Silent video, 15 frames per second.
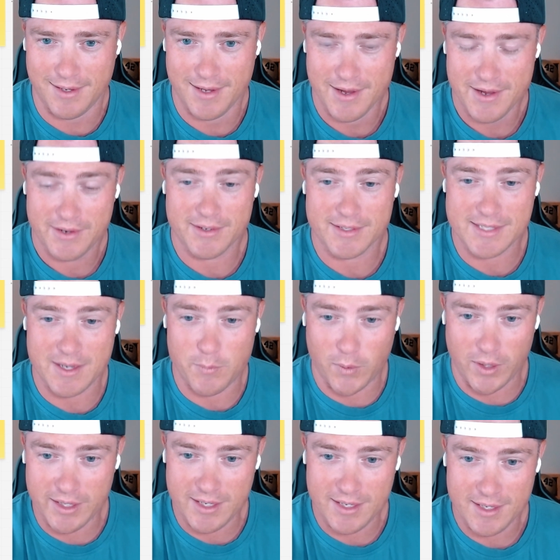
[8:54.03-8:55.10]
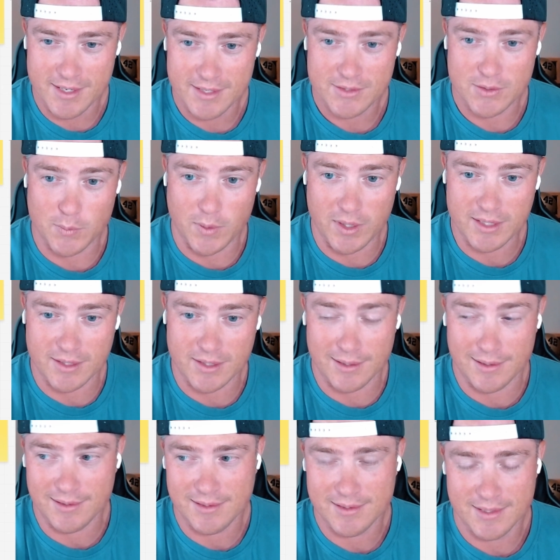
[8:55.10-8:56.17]
You're going to do one
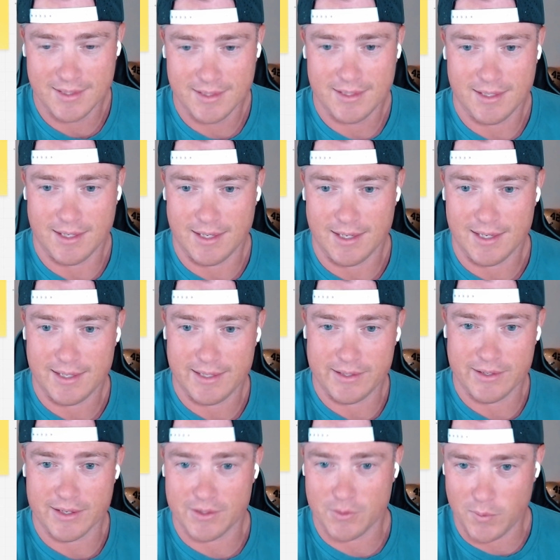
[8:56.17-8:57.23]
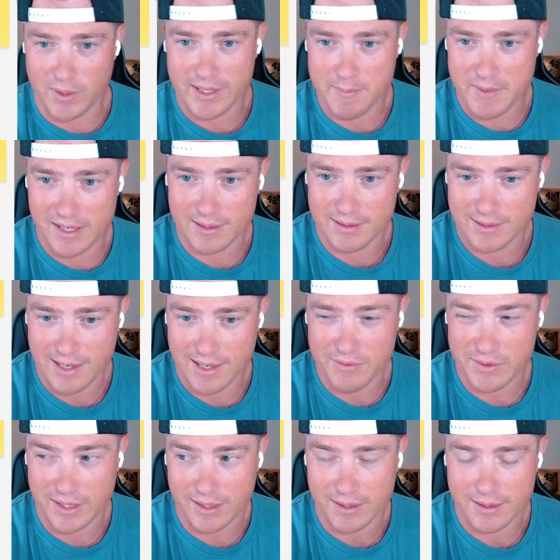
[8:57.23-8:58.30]
call, and you're going to do 1 email every
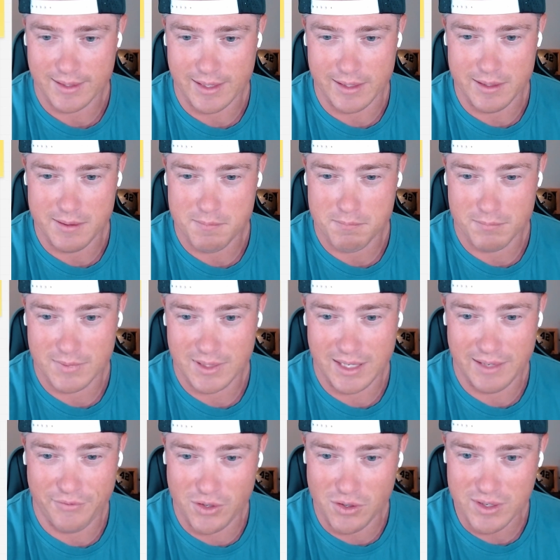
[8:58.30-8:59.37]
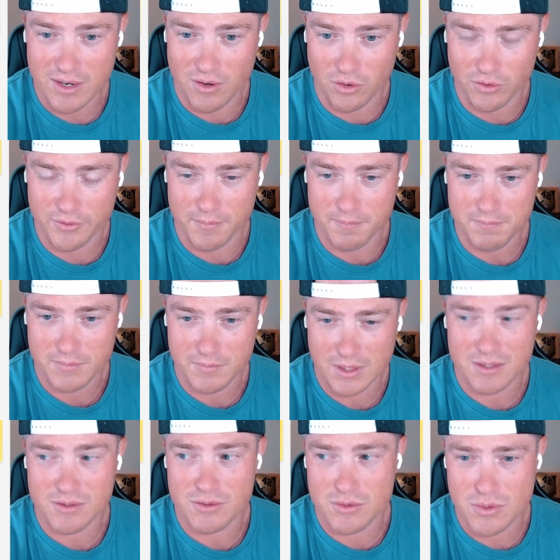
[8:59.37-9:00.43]
day. Okay. And if you don't get a hold of them, you're
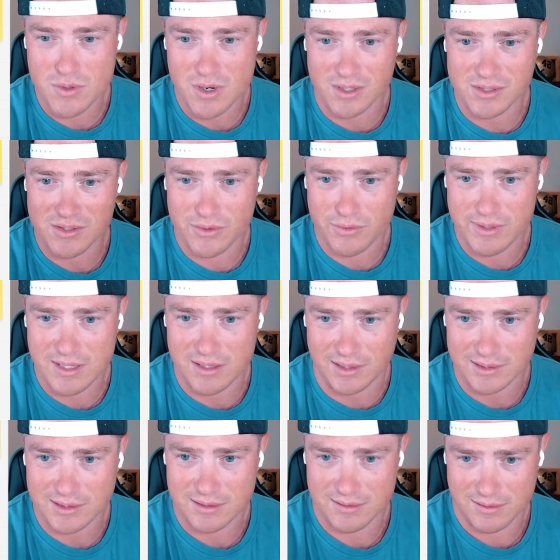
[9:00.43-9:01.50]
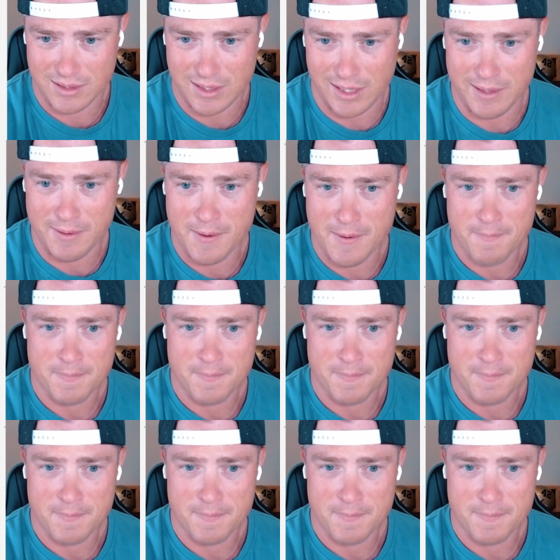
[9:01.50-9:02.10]
going to do 2 calls or 3 calls. Okay.